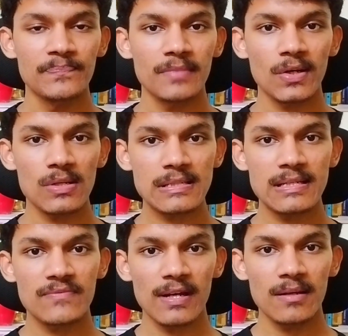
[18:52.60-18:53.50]
because
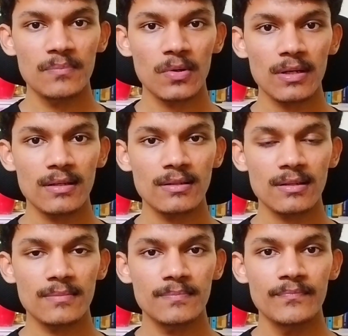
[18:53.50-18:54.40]
it's very
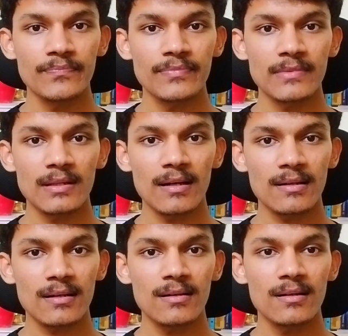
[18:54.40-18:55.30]
important that
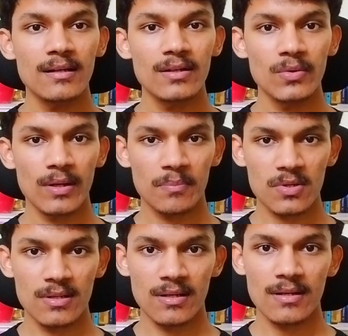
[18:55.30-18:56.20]
your
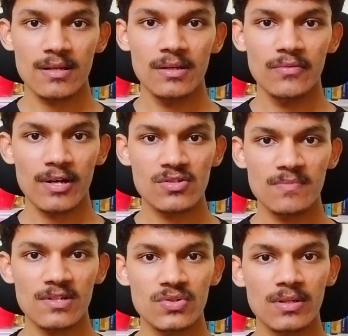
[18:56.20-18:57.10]

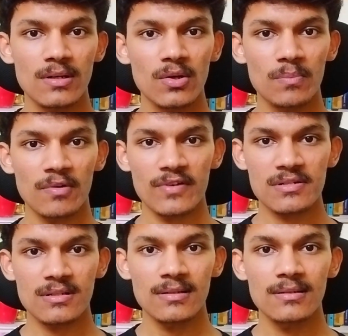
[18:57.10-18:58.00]
resume should look
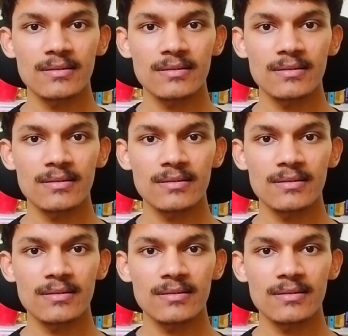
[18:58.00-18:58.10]
professional.